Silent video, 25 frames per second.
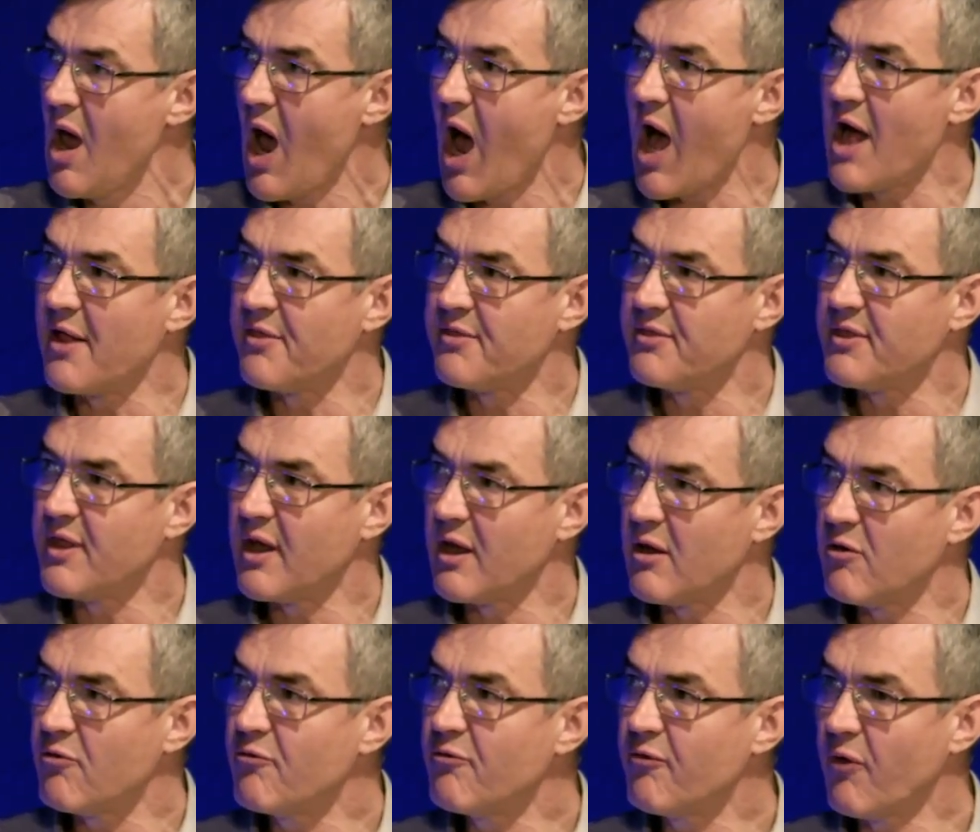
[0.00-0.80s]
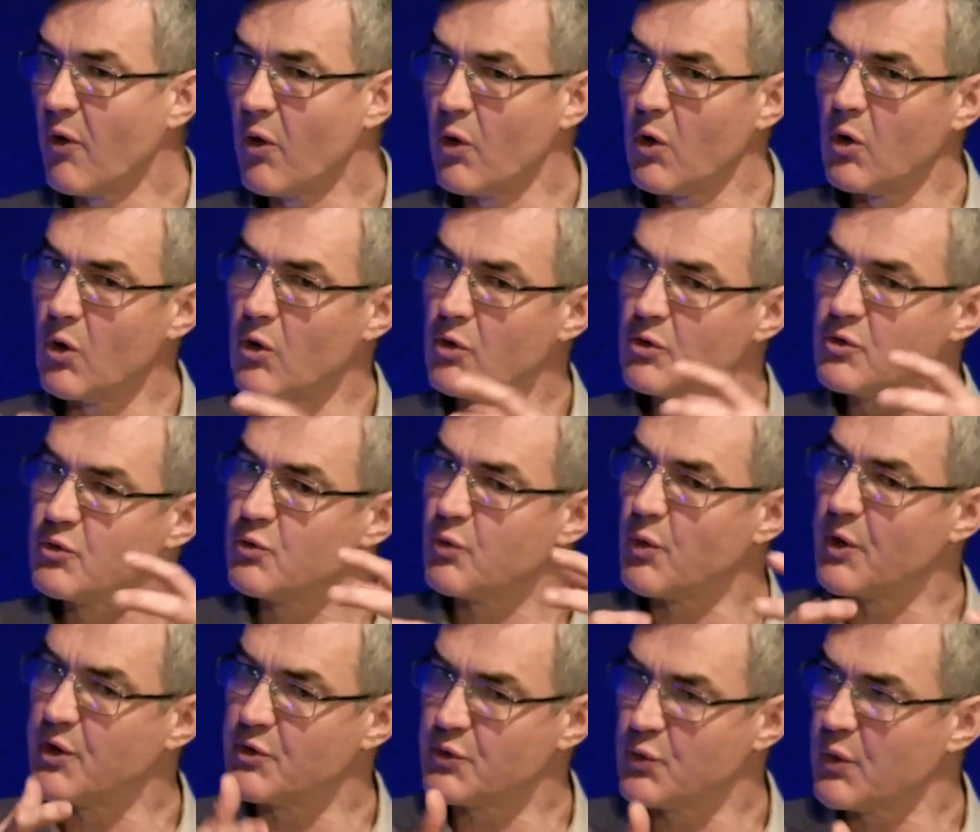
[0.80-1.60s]
and they followed
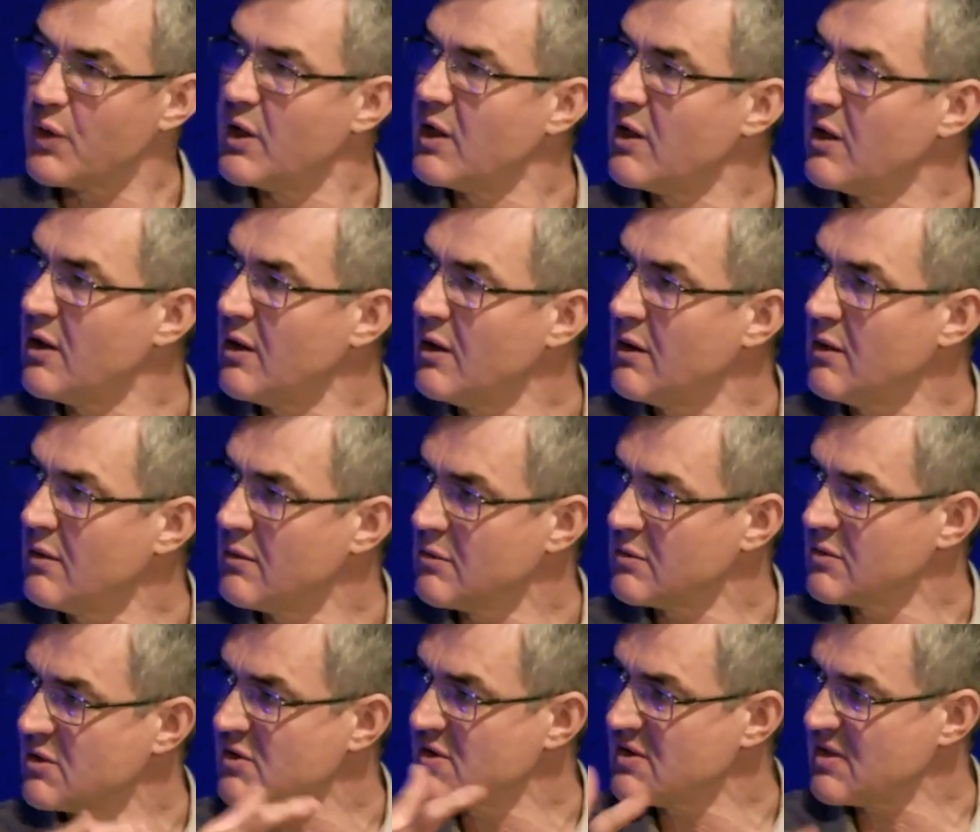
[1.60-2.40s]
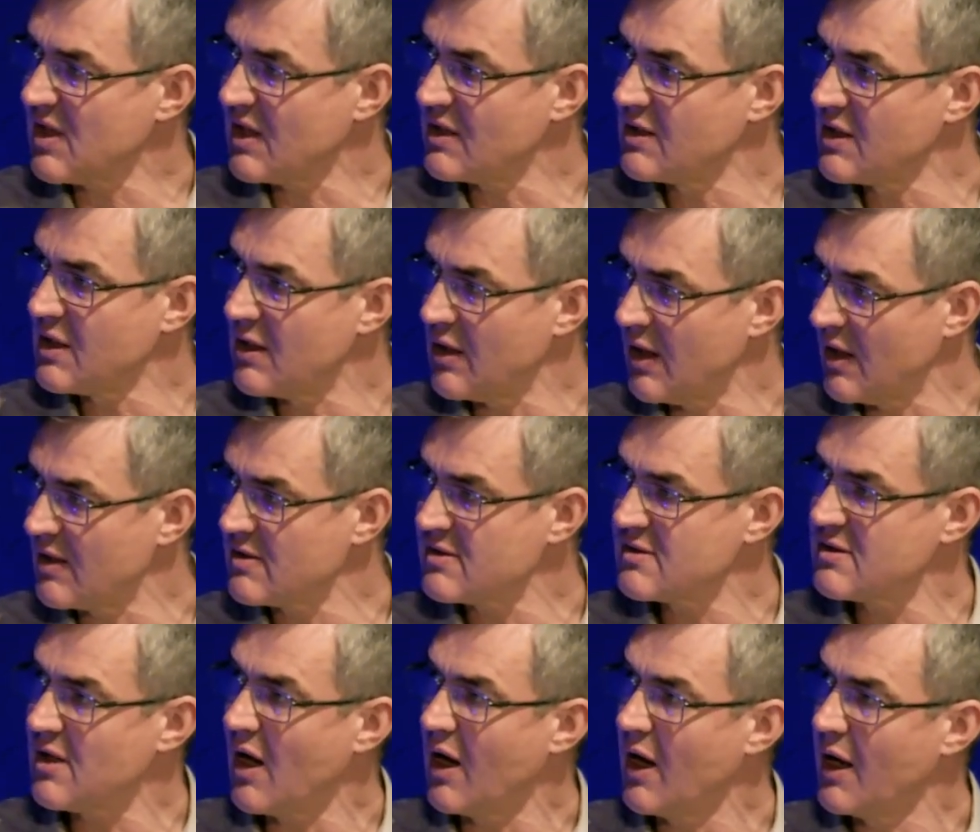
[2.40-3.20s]
what we studied
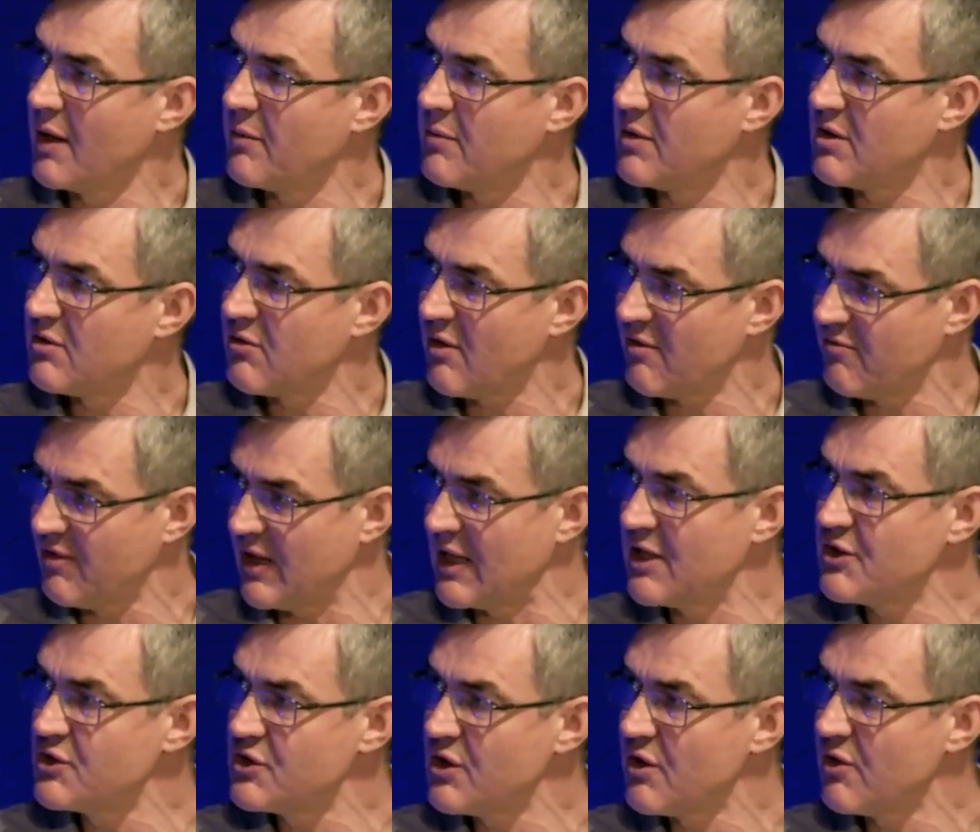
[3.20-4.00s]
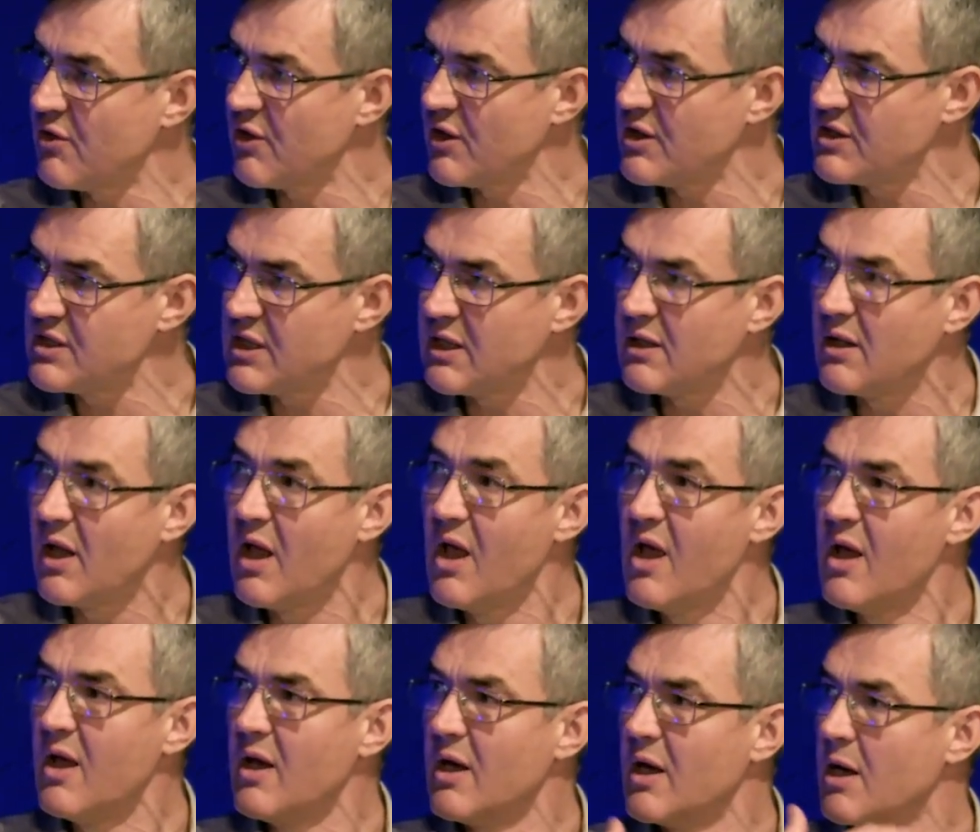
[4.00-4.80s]
last time in Revelation 13,
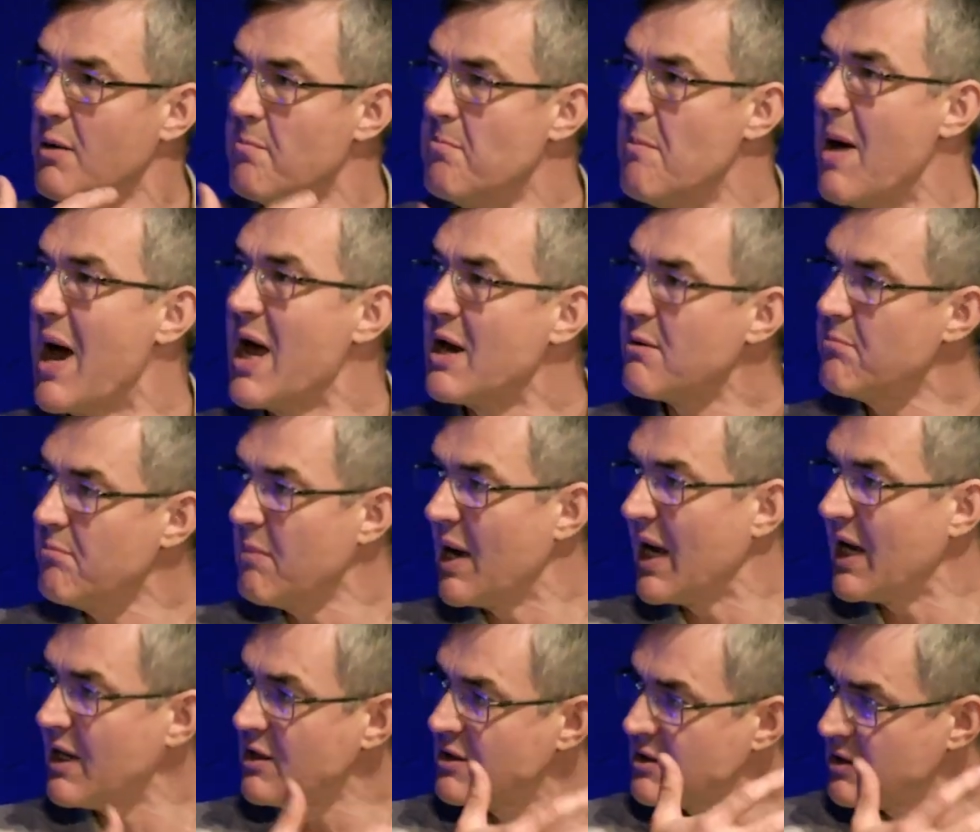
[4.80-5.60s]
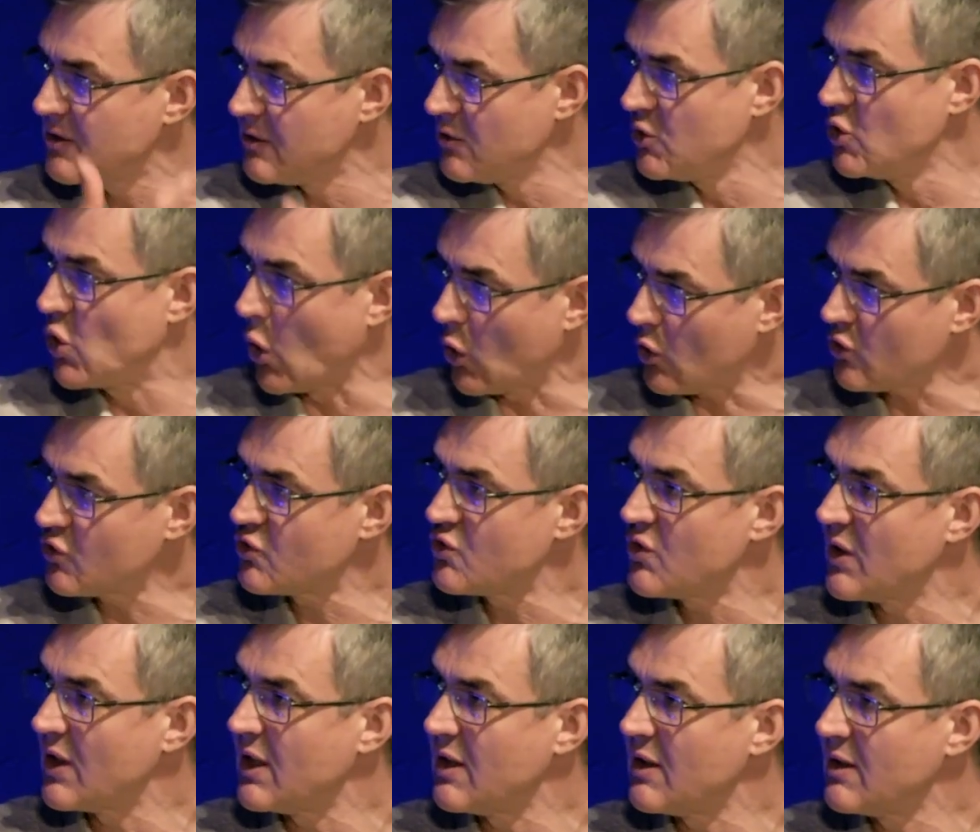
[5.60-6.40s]
a man-made
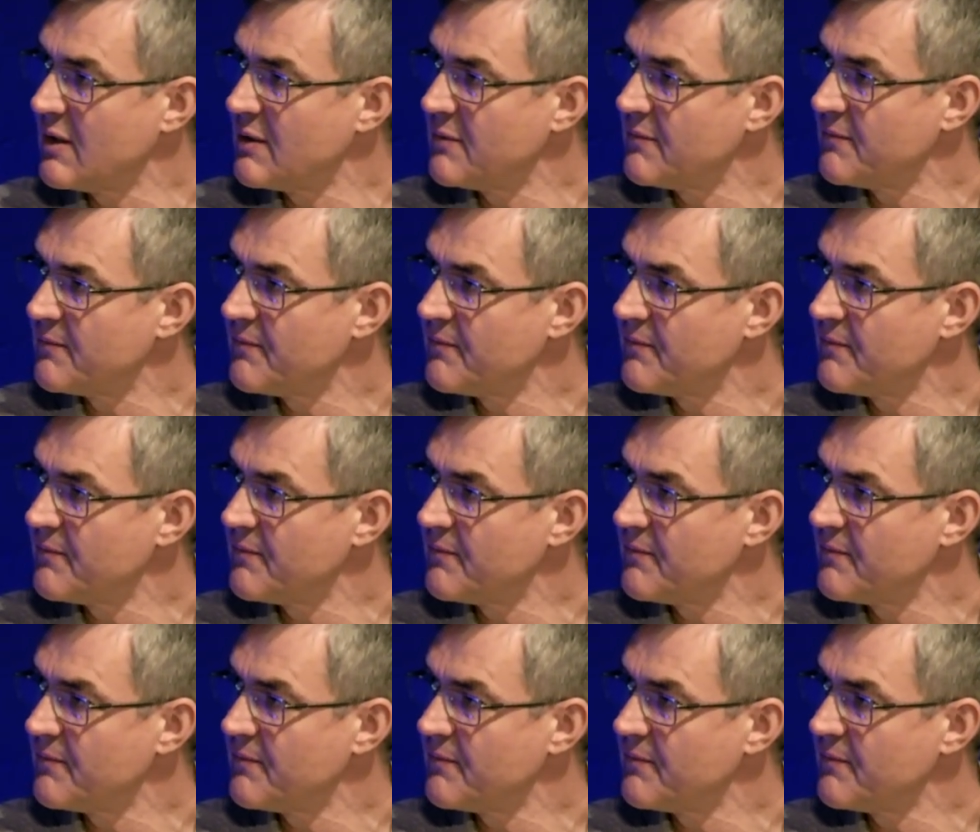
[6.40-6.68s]
doctrine.